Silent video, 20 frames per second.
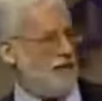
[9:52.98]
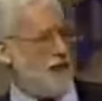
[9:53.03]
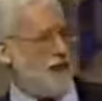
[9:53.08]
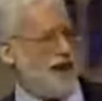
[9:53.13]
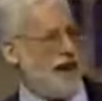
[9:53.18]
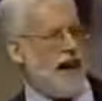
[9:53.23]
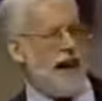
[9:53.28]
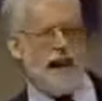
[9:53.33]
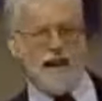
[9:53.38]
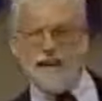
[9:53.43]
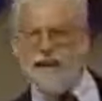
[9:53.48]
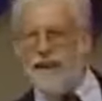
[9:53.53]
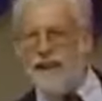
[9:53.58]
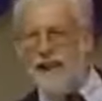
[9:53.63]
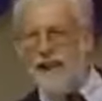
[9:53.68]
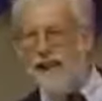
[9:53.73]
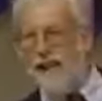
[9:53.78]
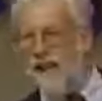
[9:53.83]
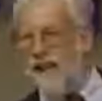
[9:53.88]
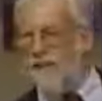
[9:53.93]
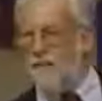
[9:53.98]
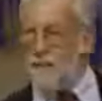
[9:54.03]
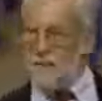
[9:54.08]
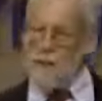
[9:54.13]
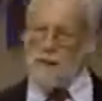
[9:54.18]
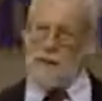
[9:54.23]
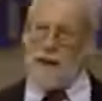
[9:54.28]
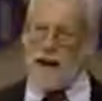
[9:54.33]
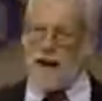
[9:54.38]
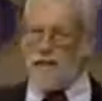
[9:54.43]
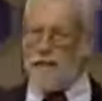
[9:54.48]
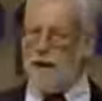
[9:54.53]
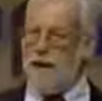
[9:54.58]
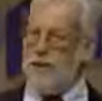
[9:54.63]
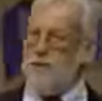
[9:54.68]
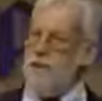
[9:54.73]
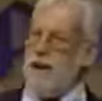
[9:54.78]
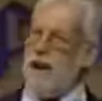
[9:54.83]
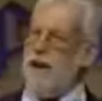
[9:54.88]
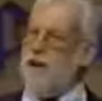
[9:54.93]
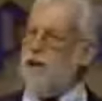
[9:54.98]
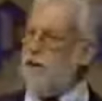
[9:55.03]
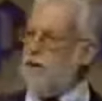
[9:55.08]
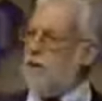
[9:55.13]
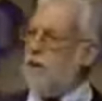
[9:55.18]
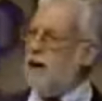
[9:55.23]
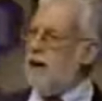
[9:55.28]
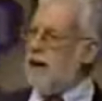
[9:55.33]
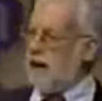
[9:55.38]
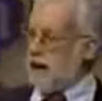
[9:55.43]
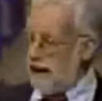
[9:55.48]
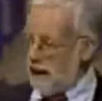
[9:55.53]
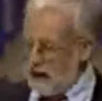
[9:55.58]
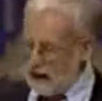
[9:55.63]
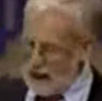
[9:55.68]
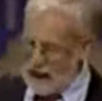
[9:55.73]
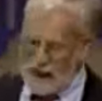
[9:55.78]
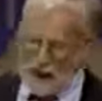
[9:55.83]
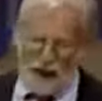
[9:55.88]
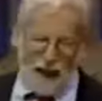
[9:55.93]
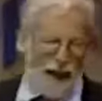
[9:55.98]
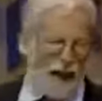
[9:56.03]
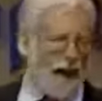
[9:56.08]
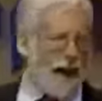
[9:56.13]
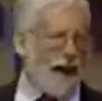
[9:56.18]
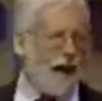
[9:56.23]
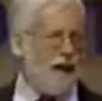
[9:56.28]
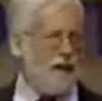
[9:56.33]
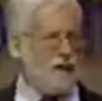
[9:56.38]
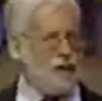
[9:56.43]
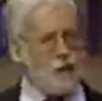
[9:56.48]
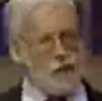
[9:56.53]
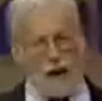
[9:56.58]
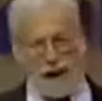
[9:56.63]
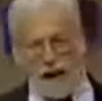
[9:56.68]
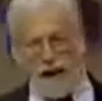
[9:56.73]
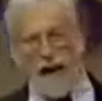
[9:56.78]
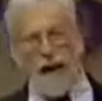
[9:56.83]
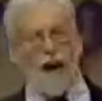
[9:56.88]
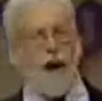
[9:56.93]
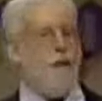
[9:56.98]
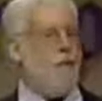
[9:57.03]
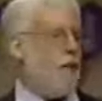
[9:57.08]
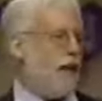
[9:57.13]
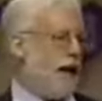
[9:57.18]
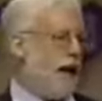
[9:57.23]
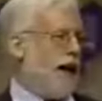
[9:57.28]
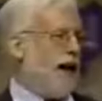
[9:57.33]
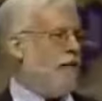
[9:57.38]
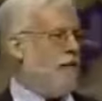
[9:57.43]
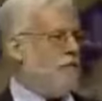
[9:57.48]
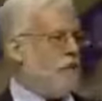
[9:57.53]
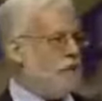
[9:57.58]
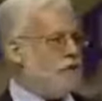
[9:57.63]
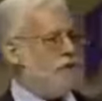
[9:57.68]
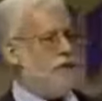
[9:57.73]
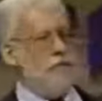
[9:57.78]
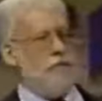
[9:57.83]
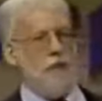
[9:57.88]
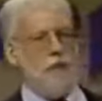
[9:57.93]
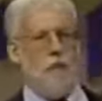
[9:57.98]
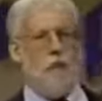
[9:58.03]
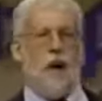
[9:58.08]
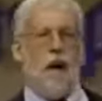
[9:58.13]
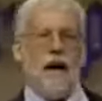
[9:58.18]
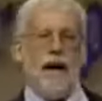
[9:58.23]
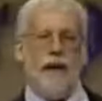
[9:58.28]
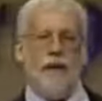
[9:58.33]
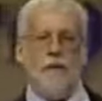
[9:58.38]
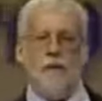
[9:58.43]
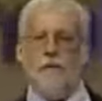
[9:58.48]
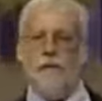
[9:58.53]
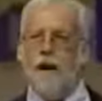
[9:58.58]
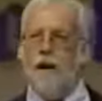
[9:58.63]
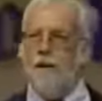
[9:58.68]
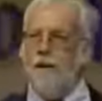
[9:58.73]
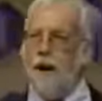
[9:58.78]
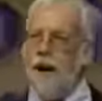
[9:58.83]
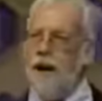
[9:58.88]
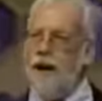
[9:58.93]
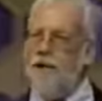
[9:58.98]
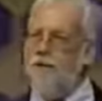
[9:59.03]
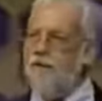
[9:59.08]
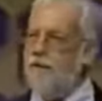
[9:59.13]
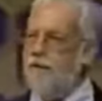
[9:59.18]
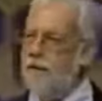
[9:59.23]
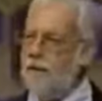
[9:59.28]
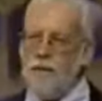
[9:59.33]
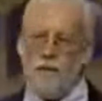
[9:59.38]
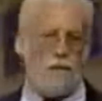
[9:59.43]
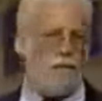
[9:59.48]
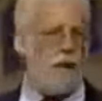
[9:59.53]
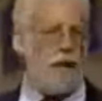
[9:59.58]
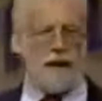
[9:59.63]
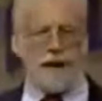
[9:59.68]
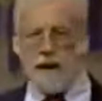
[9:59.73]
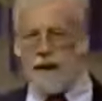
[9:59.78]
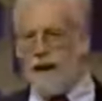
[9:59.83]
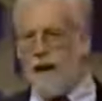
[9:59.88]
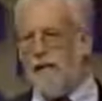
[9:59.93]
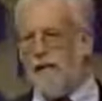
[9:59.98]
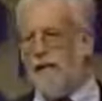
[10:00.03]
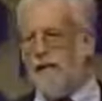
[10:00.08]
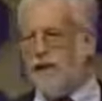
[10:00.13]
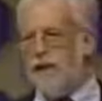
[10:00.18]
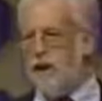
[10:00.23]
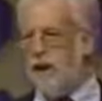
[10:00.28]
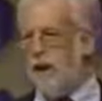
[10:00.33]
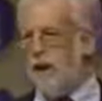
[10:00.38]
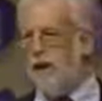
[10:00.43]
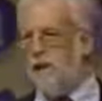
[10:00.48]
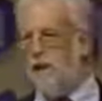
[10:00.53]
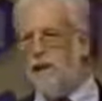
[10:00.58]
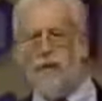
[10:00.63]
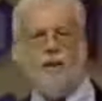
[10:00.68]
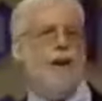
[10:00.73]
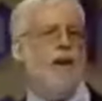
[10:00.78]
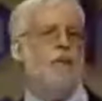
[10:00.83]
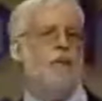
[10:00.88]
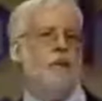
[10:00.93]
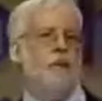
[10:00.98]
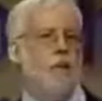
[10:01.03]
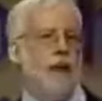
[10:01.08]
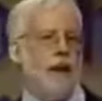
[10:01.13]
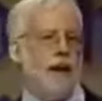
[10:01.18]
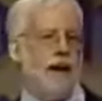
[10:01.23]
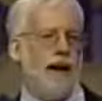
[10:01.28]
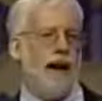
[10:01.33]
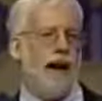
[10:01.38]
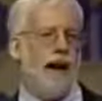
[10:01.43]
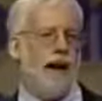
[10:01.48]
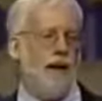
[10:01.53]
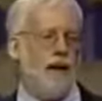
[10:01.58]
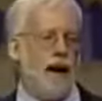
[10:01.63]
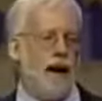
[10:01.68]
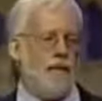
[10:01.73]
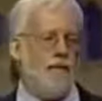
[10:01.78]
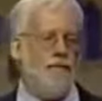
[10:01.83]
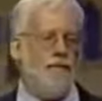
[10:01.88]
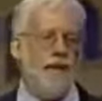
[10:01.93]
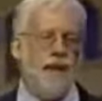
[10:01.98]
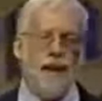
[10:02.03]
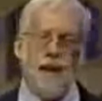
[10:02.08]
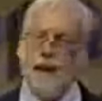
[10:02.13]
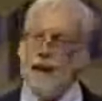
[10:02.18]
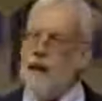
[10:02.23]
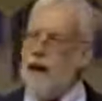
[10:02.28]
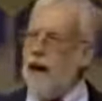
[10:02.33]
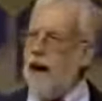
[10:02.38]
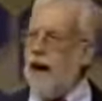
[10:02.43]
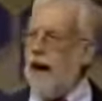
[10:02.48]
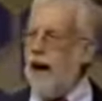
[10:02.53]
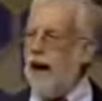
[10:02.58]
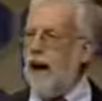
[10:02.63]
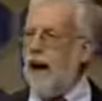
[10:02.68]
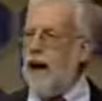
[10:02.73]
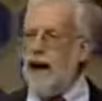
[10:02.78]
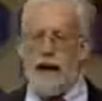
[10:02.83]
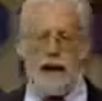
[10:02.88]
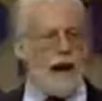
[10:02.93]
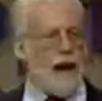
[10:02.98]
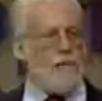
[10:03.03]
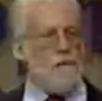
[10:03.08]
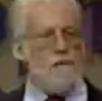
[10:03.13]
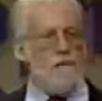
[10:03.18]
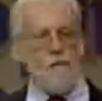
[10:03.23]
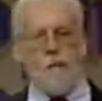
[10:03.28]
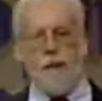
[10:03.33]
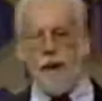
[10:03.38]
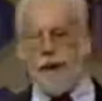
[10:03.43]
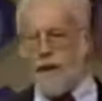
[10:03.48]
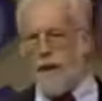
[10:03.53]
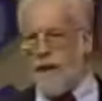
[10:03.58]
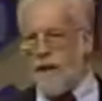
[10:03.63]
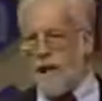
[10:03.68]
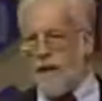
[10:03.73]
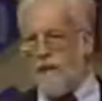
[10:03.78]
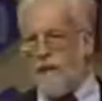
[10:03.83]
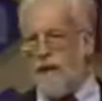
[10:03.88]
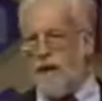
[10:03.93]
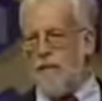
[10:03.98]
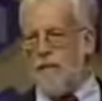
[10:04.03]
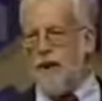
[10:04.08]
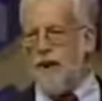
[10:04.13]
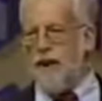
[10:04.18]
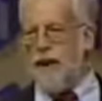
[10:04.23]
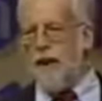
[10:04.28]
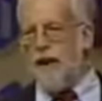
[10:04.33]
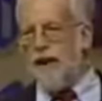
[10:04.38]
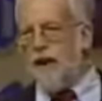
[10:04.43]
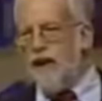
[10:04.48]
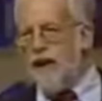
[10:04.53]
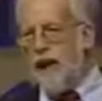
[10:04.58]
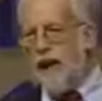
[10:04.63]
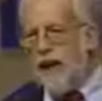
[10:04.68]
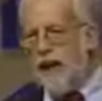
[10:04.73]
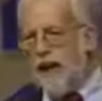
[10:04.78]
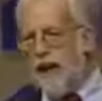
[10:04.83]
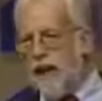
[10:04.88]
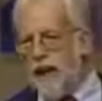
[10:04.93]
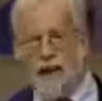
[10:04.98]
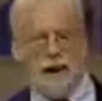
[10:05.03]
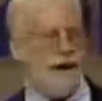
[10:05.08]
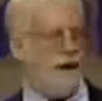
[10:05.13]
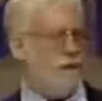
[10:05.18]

for the lodge, huh? That it would be recommended by a druid. Uh, so anyhow, when I moved to Milwaukee with my wife and we were running covens all over the greater Milwaukee area, uh, it happened one of the young men we initiated